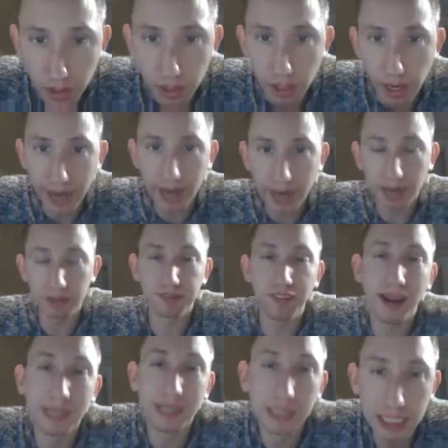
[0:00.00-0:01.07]
And
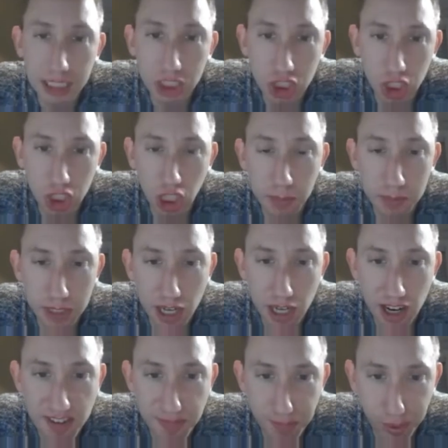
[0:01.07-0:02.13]
finally, in terms
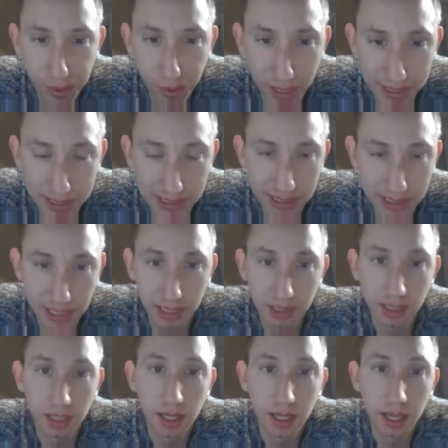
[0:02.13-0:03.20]
of
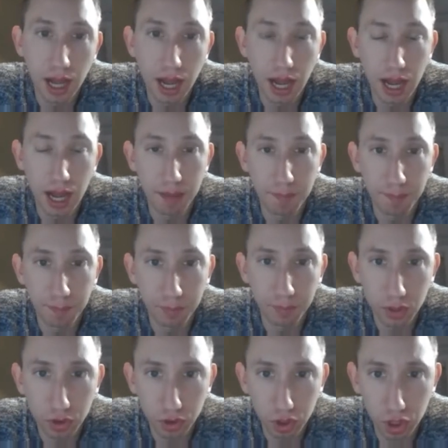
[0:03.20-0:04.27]
pricing,
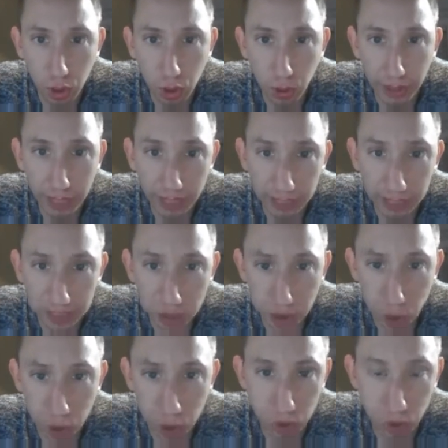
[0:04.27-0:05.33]
again, this is
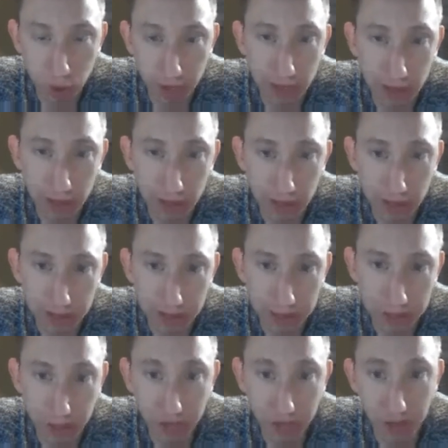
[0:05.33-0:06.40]
also like I said,
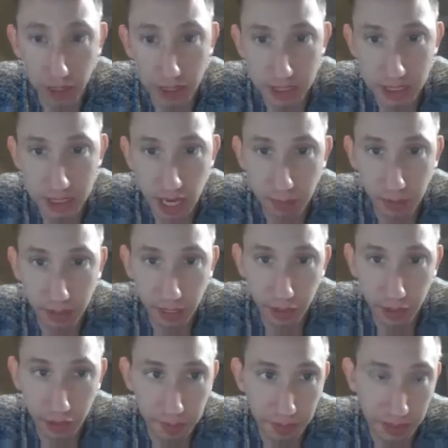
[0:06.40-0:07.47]
is a very desirable
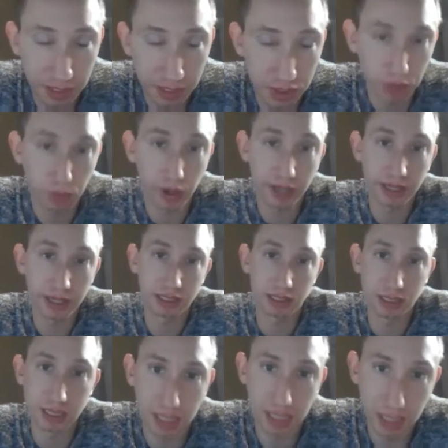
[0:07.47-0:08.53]
area because you're right next to
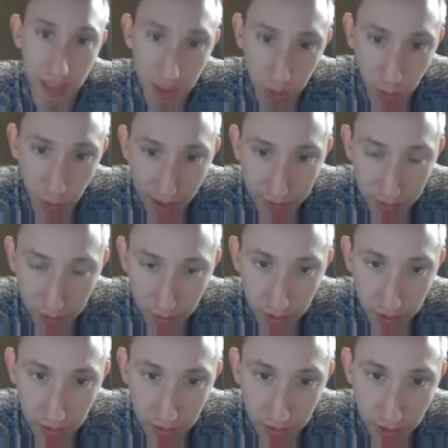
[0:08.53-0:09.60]
the city and you have
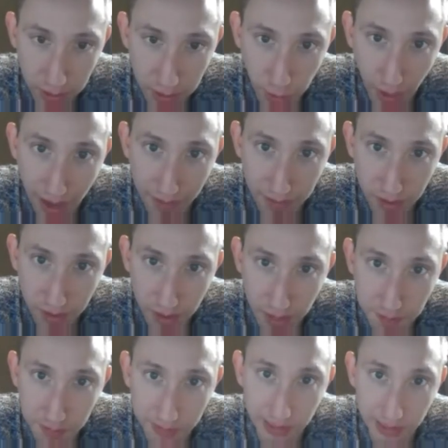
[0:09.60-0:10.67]
the
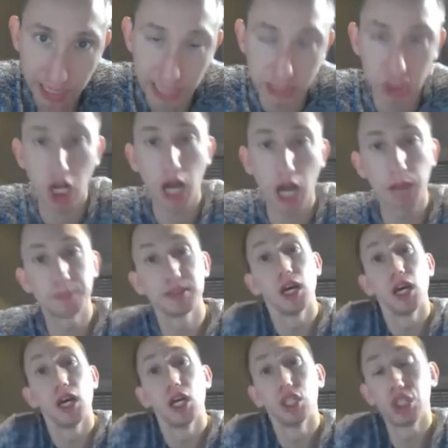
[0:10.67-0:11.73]
MBTA stops.
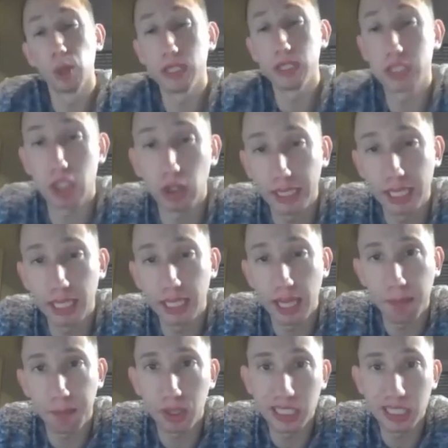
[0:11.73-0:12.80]
So it certainly can
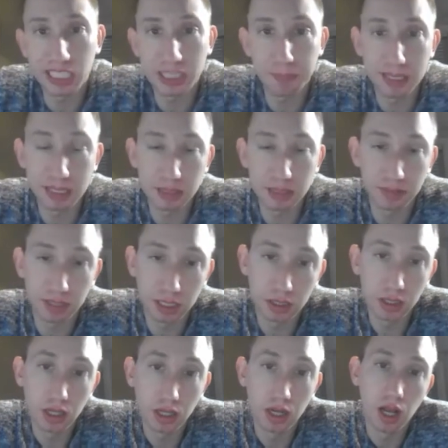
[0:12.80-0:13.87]
get pretty expensive
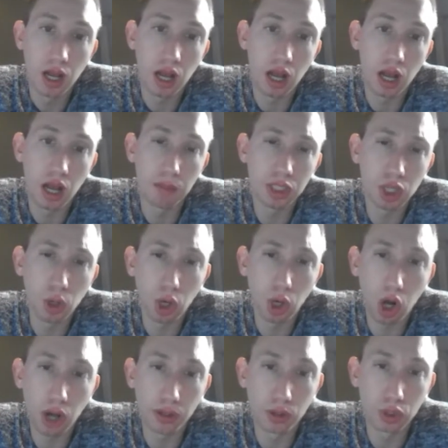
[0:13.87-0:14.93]
here.
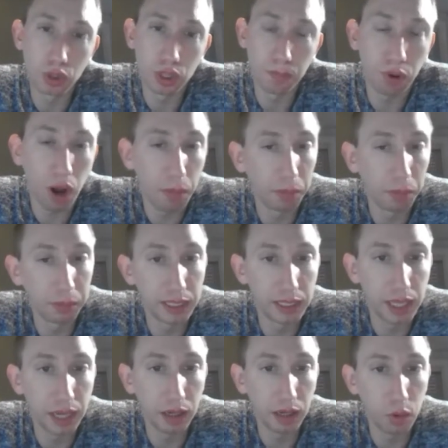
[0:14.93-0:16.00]
Condos are probably,
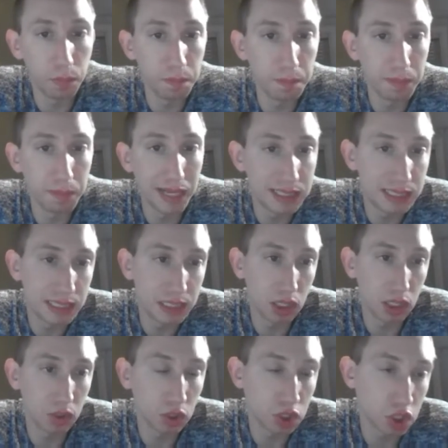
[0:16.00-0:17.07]
again, going mid
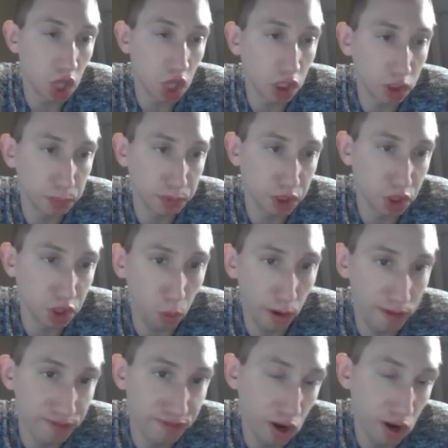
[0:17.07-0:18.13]
$600 per
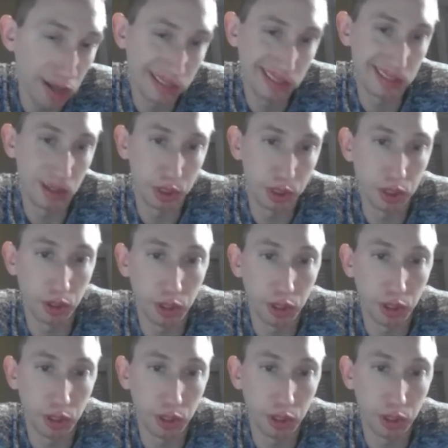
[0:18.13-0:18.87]
square foot. So, your